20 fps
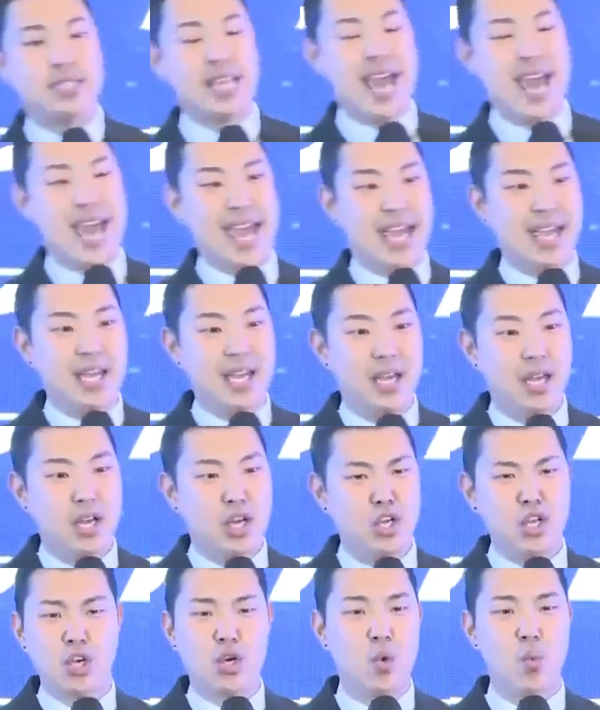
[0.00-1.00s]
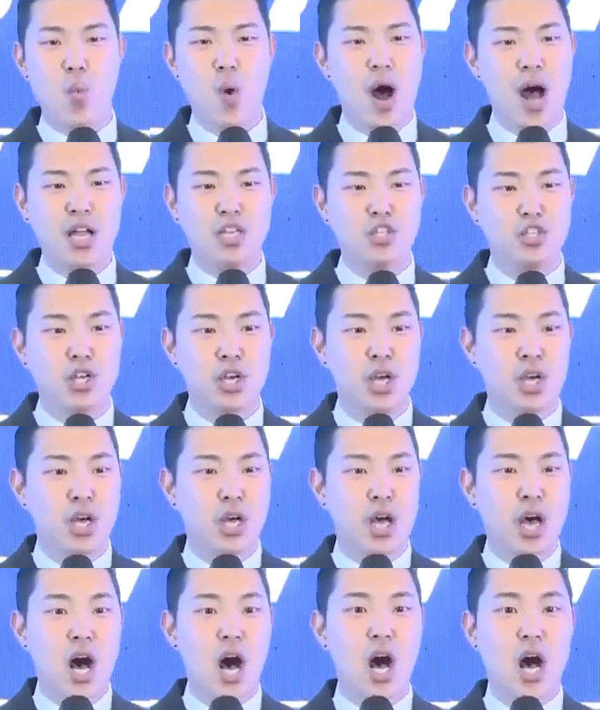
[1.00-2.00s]
day, you can watch
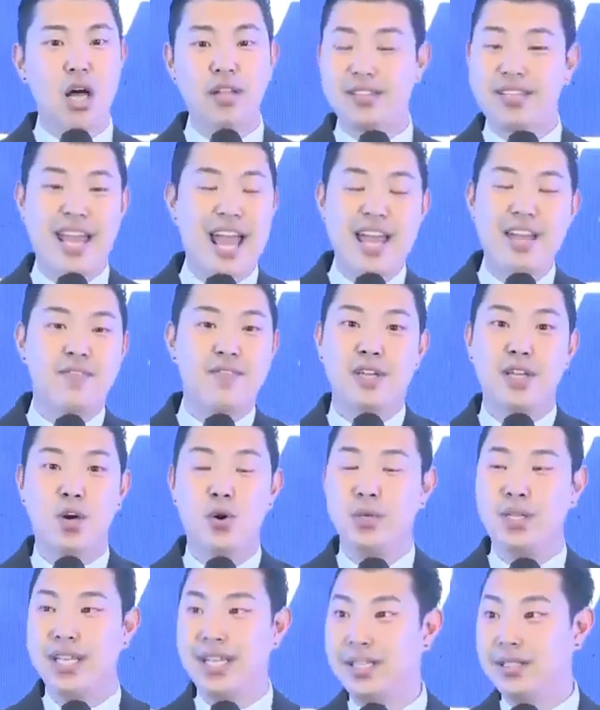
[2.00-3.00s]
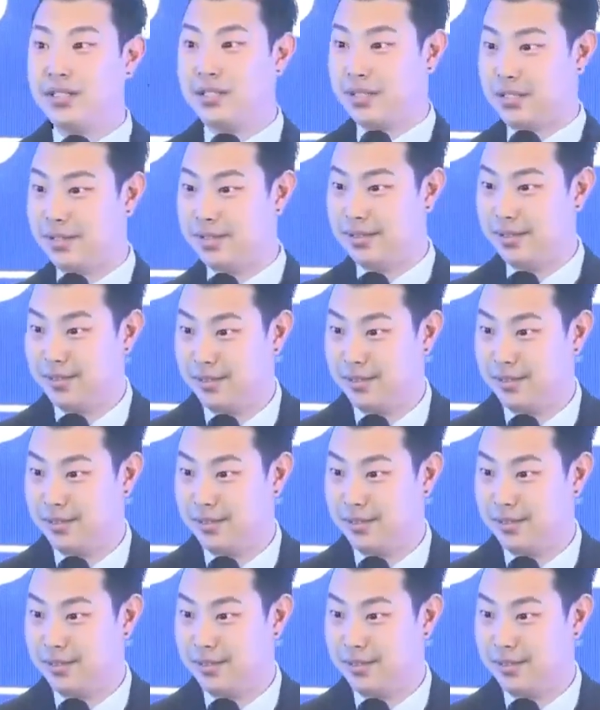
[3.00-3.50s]
10 VODs.